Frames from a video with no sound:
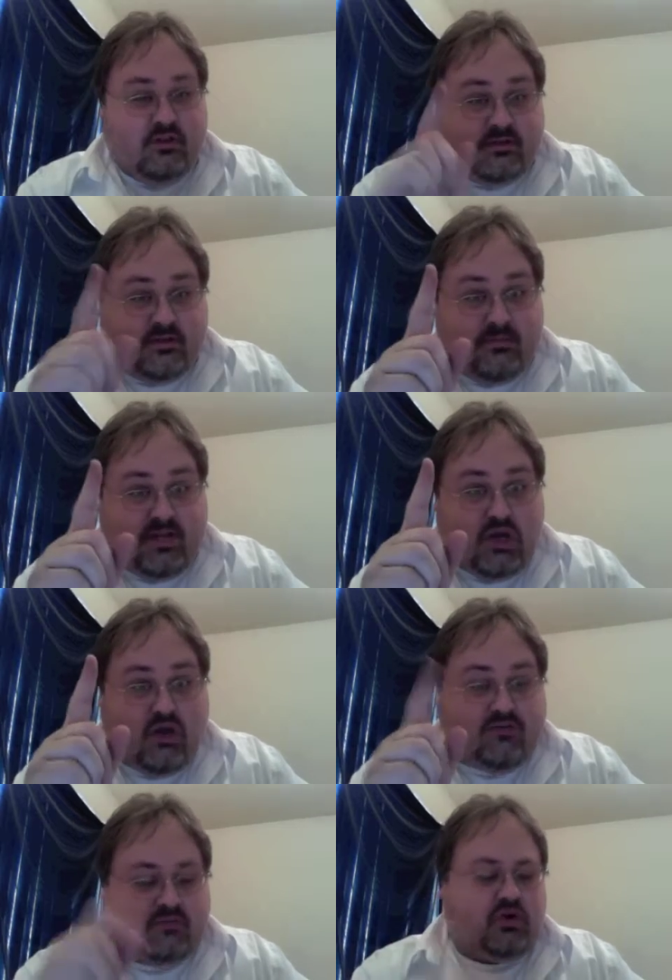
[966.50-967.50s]
let me know
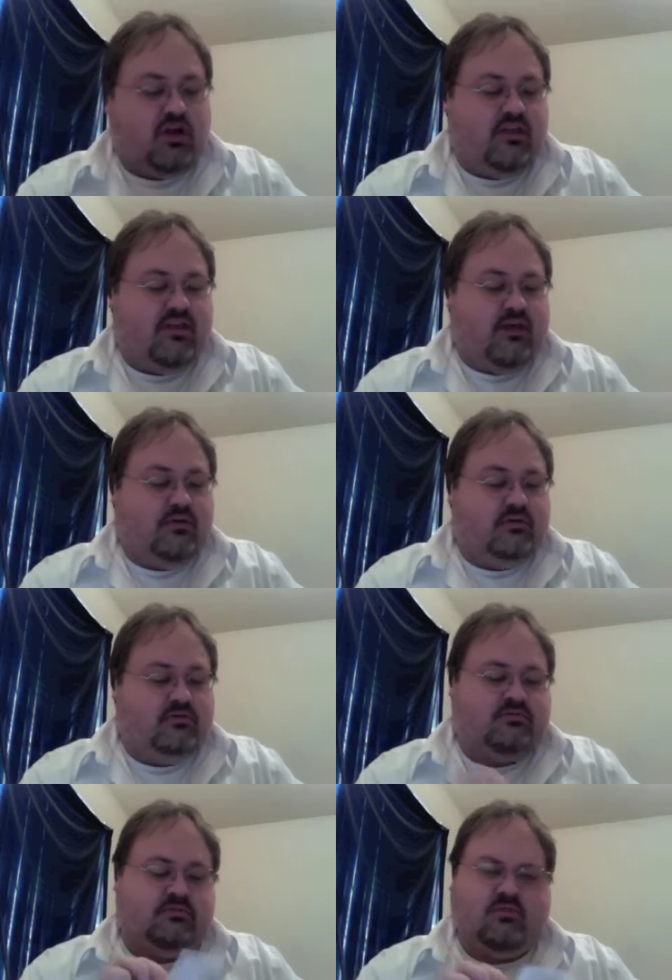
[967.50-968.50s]
if I'm wrong on that one,
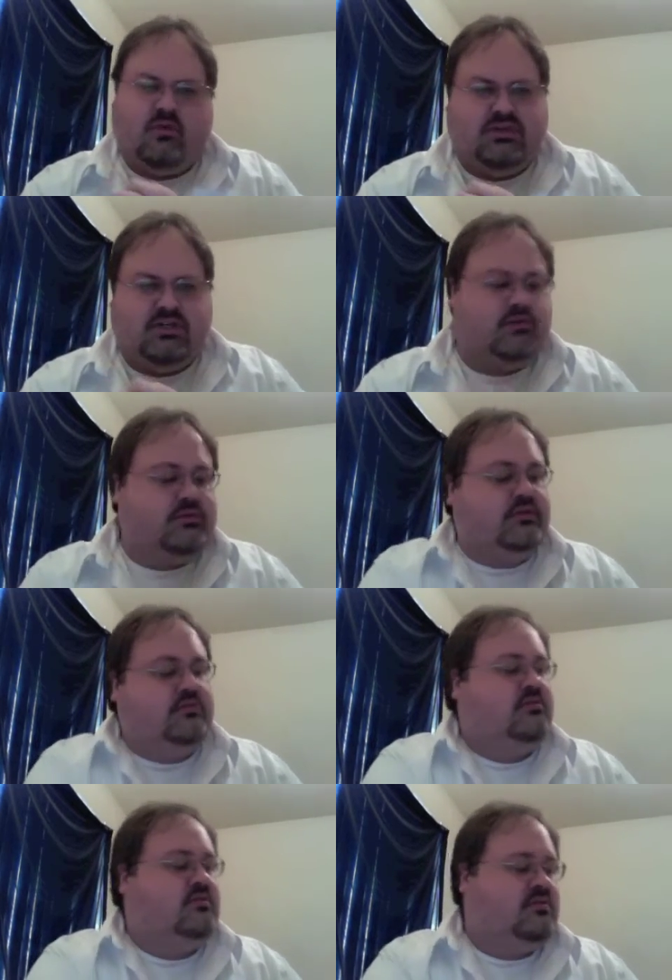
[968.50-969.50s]
or don't.
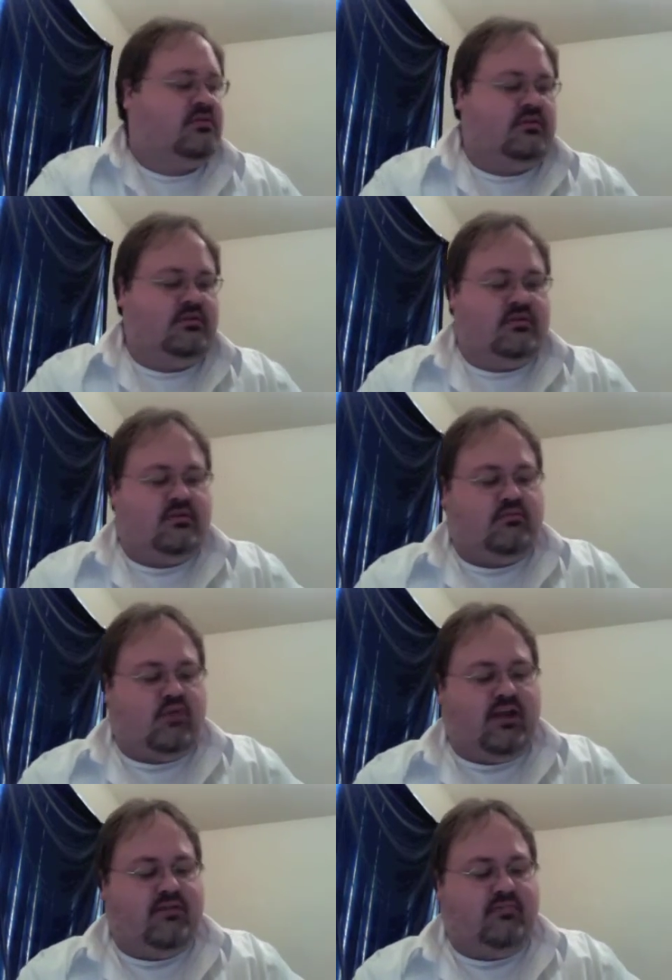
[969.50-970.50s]

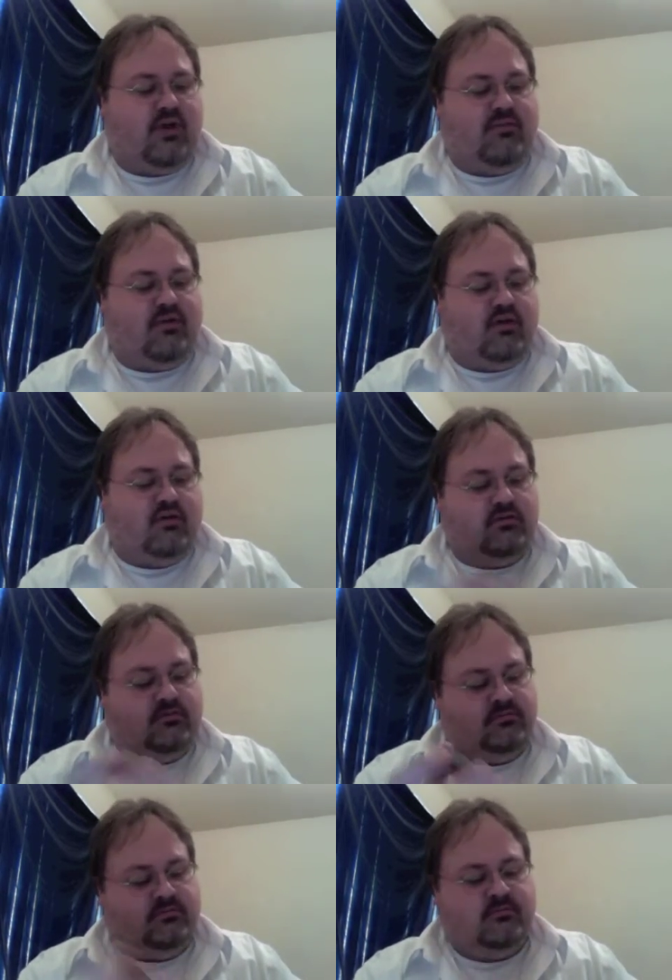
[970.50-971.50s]
Brian Barber,
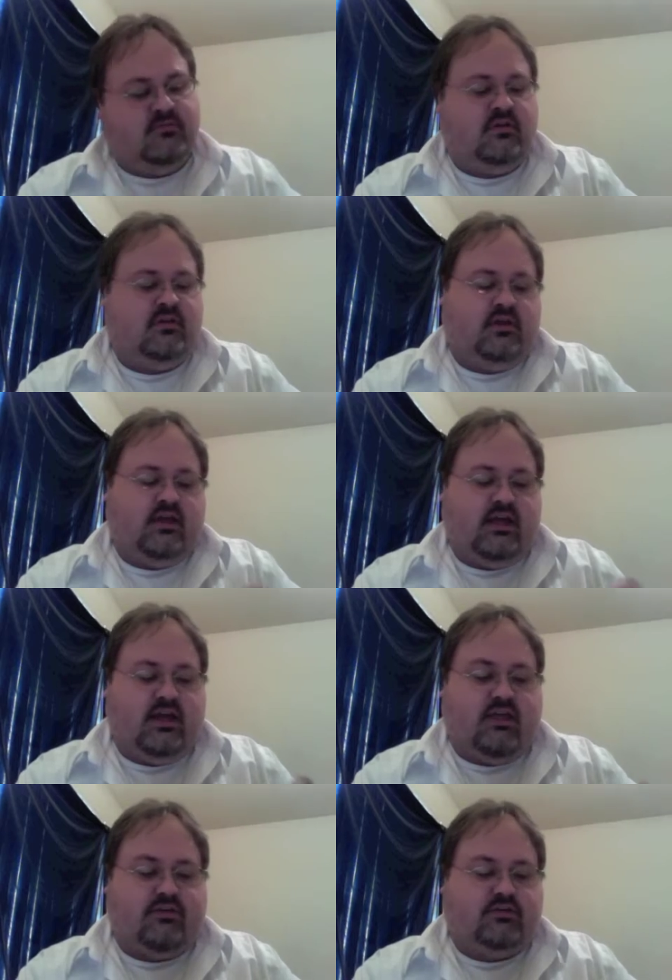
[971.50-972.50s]
and
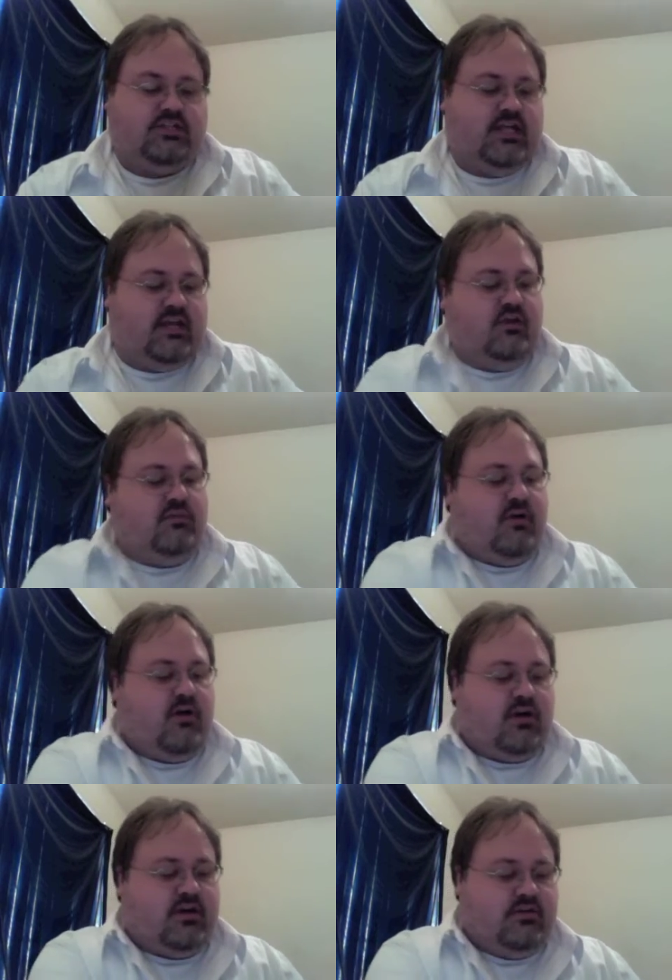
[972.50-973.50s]
another Chan Ho
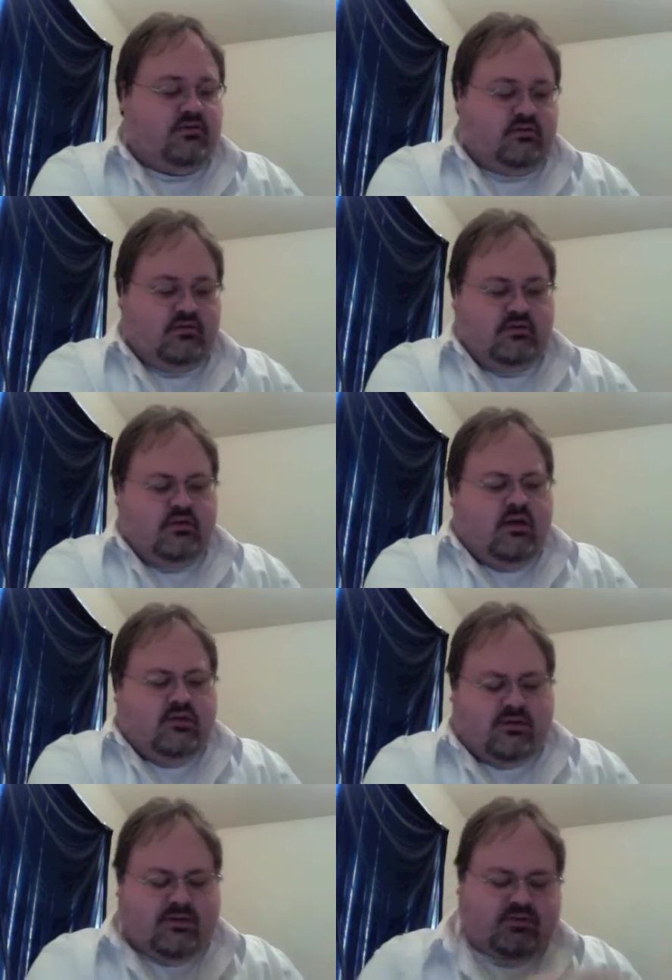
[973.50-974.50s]
Park.
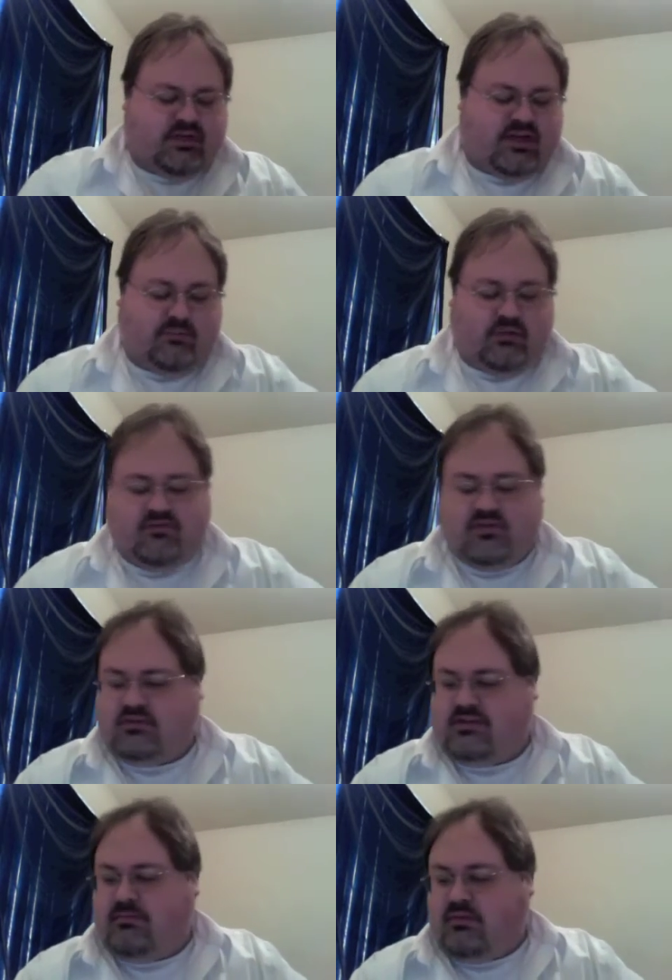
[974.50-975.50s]
So I'm up to a couple of a
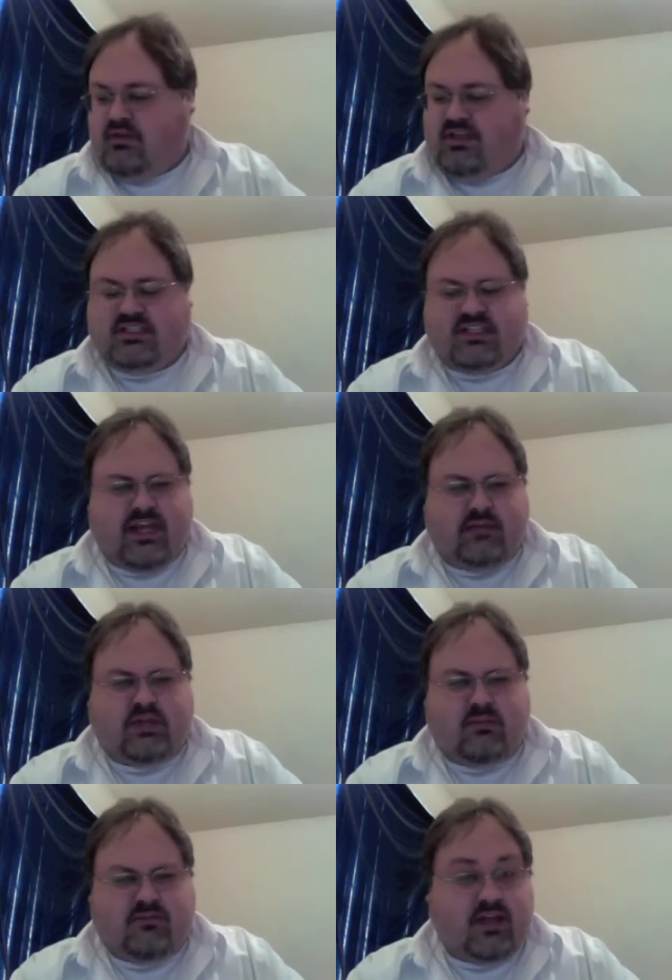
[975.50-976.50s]
couple of these names.
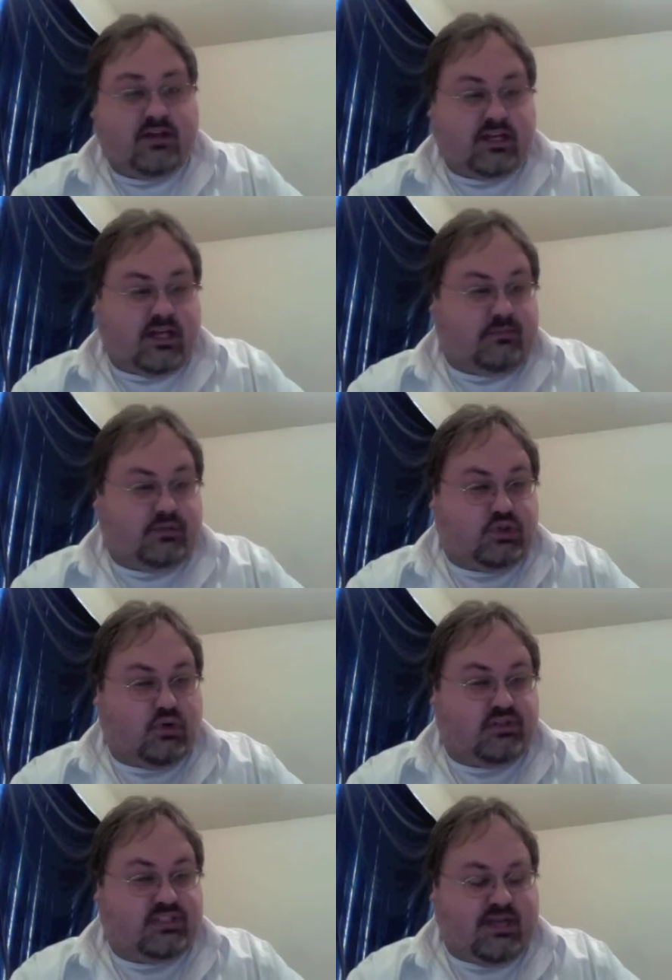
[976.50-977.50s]
Hopefully I'll get a couple
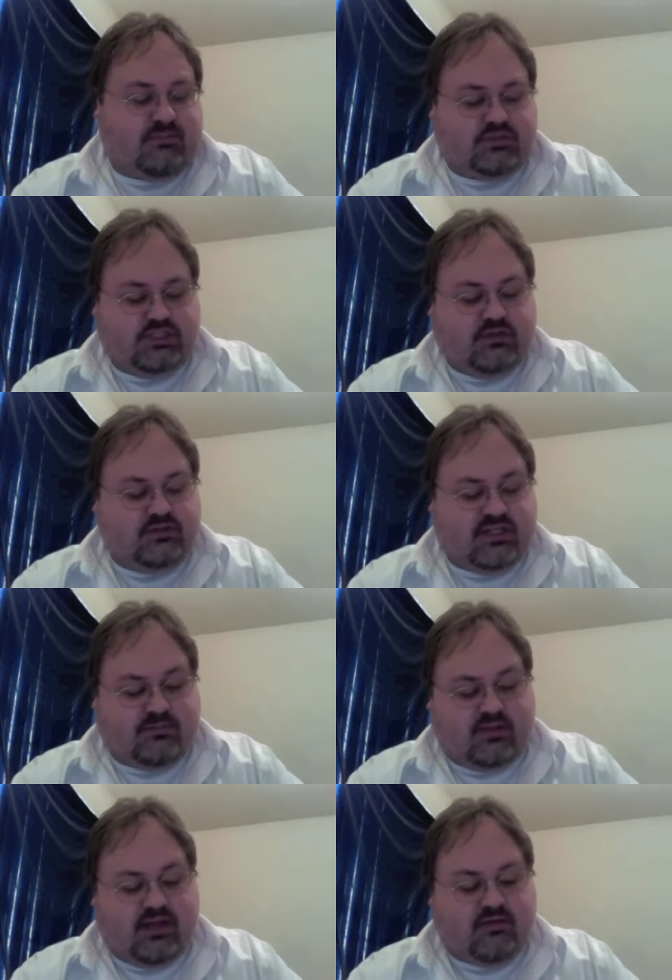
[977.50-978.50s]
Jordans, couple Jeters,
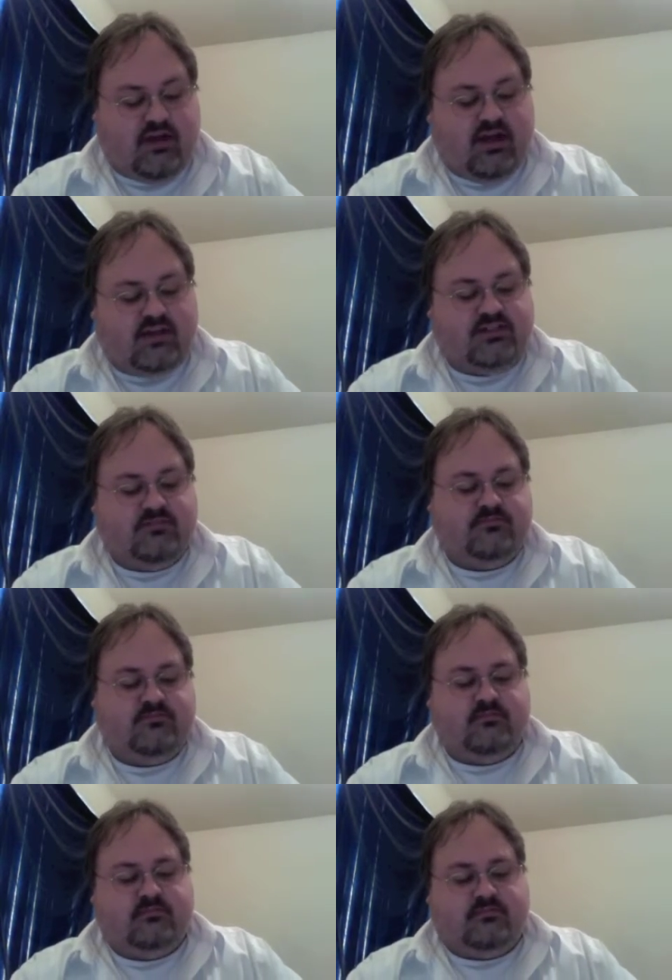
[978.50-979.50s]
couple
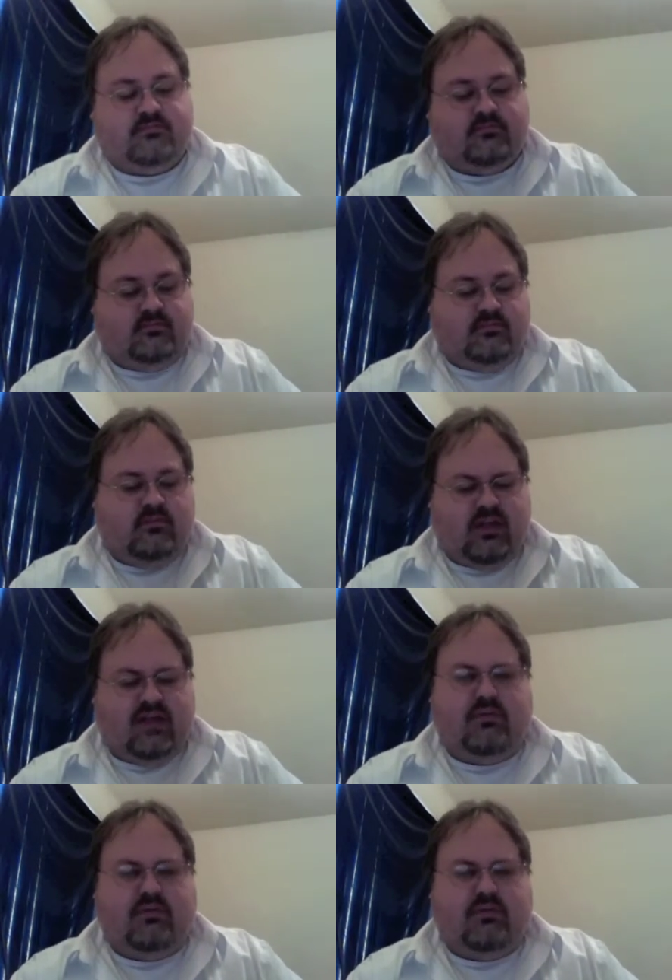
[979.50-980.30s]
A-Rods, a couple